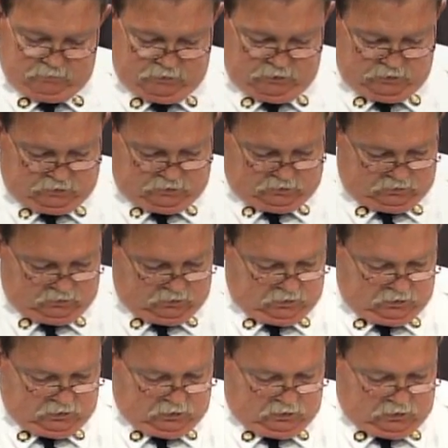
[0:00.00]
since
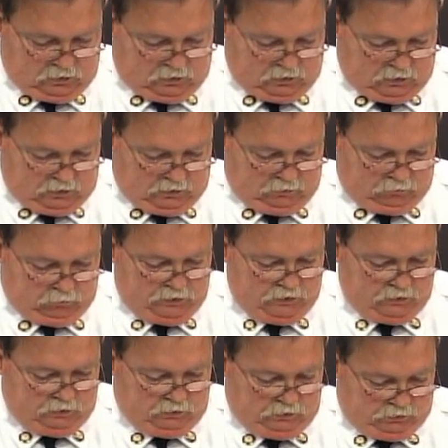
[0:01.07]
in
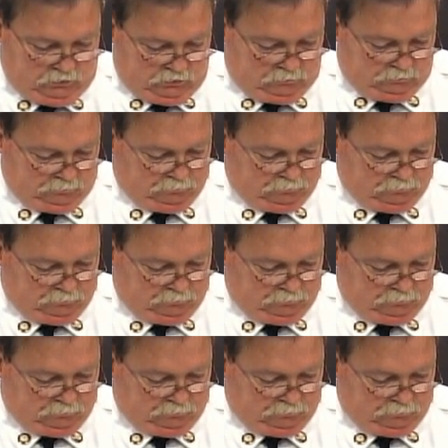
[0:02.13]
recent years.